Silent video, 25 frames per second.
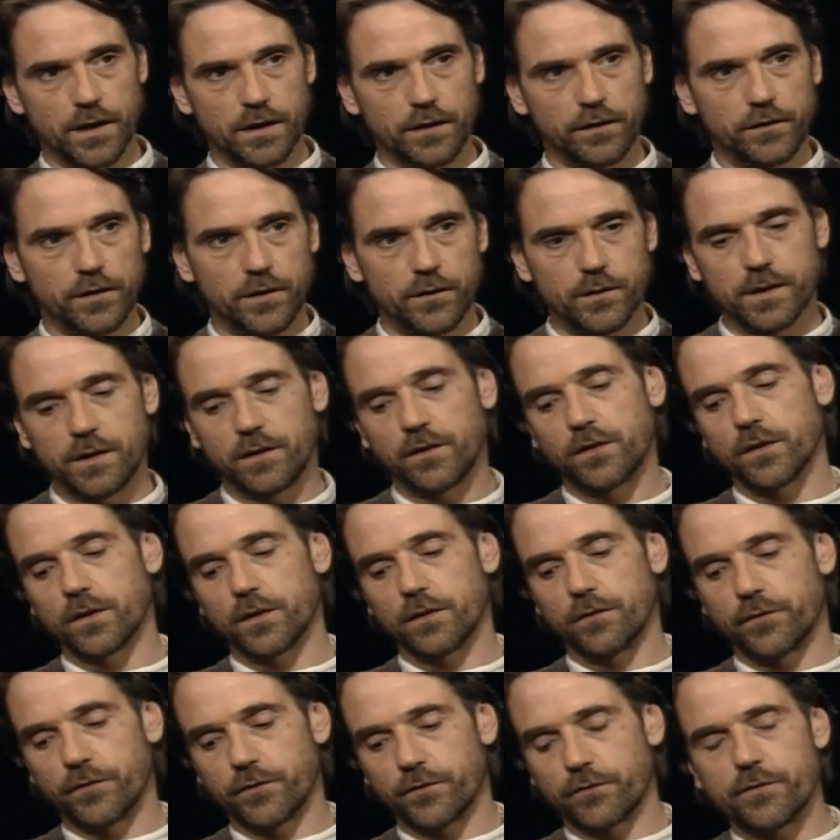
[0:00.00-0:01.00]
So it's sort
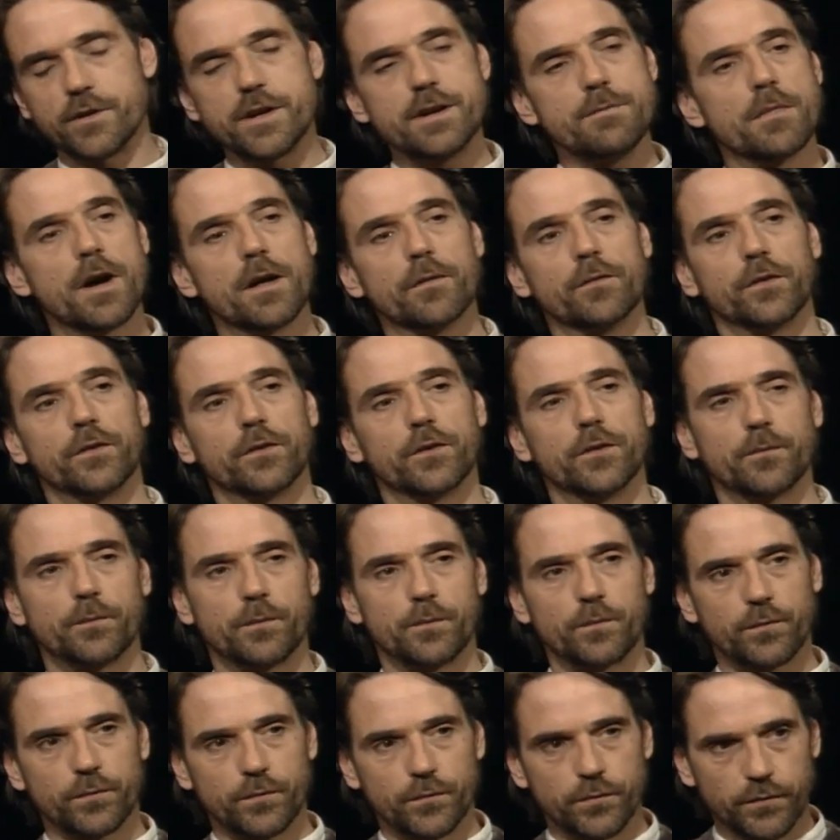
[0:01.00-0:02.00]
of 3 months of
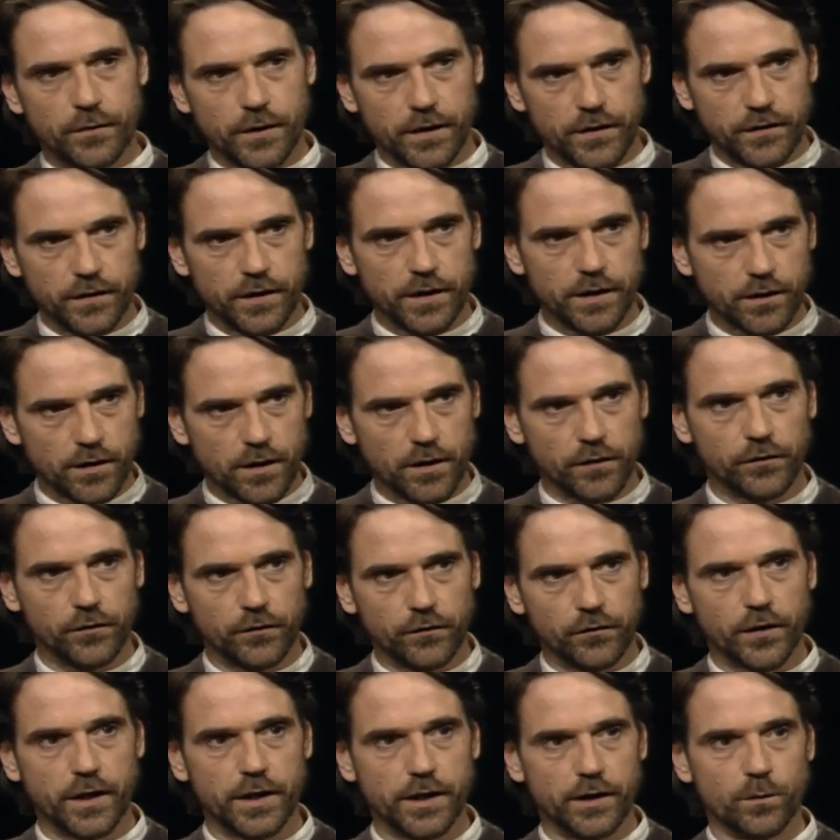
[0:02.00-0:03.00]
pretty
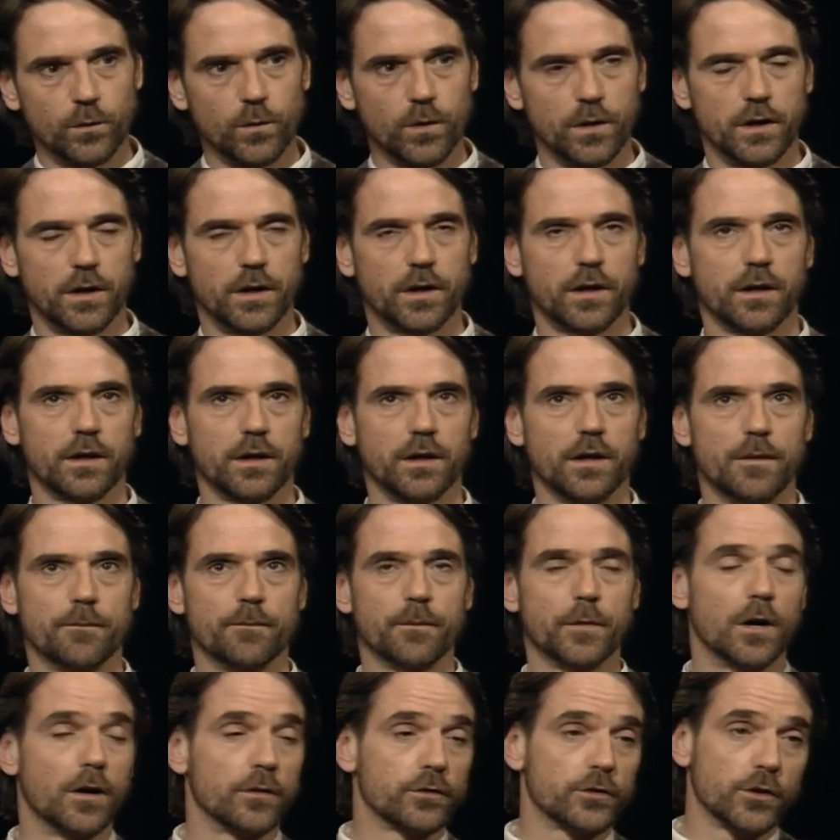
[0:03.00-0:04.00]
concentrated work,
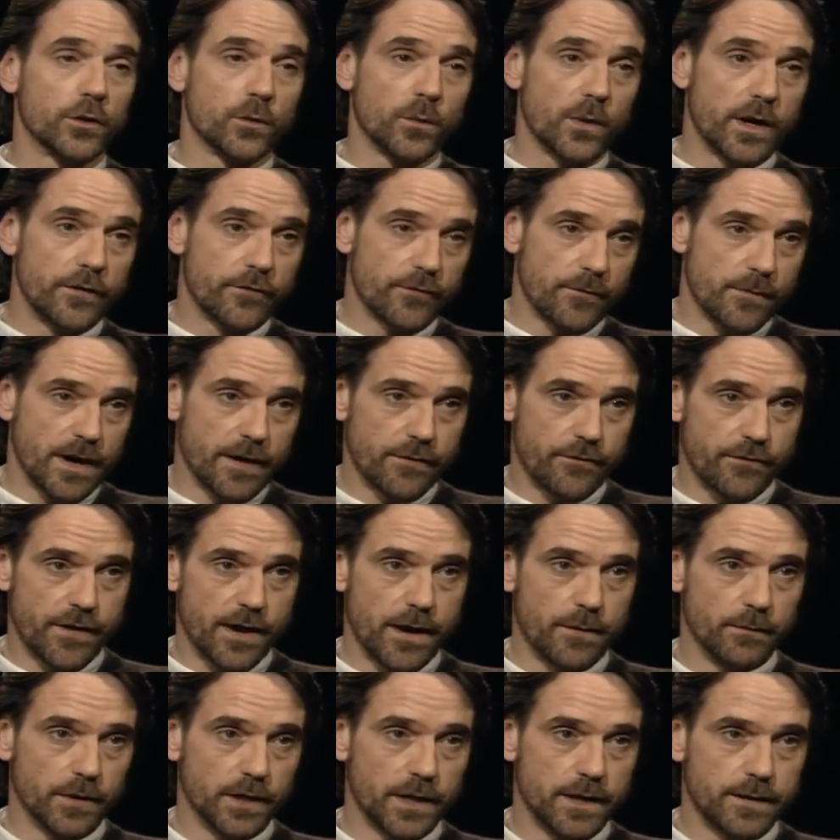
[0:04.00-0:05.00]
often away from my
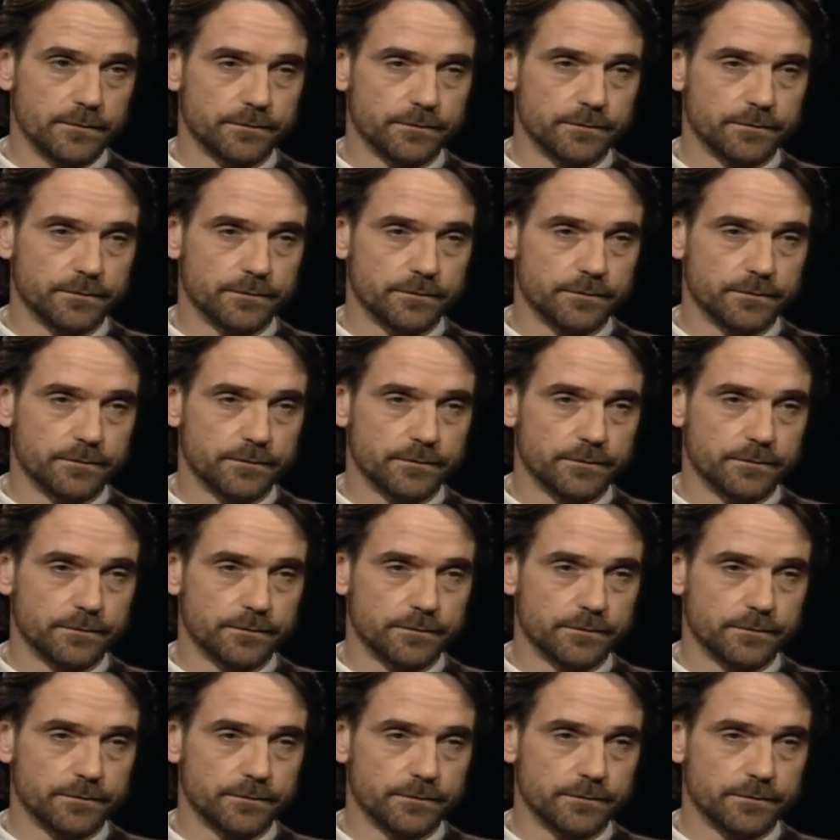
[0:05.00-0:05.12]
family.